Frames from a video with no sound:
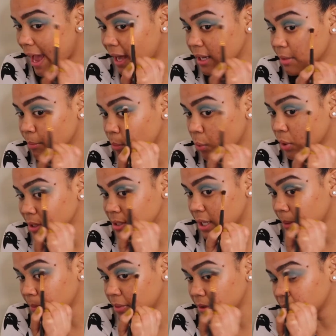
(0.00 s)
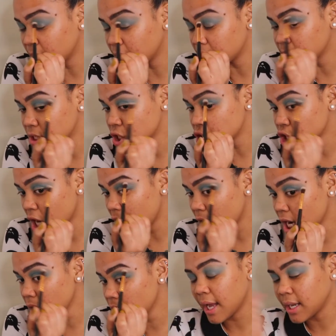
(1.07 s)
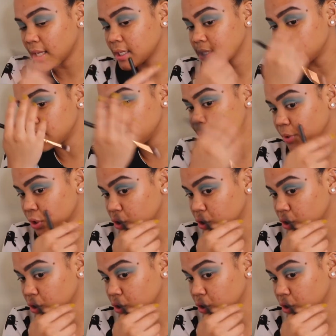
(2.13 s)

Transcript: Add more depth to this shade, adding a deeper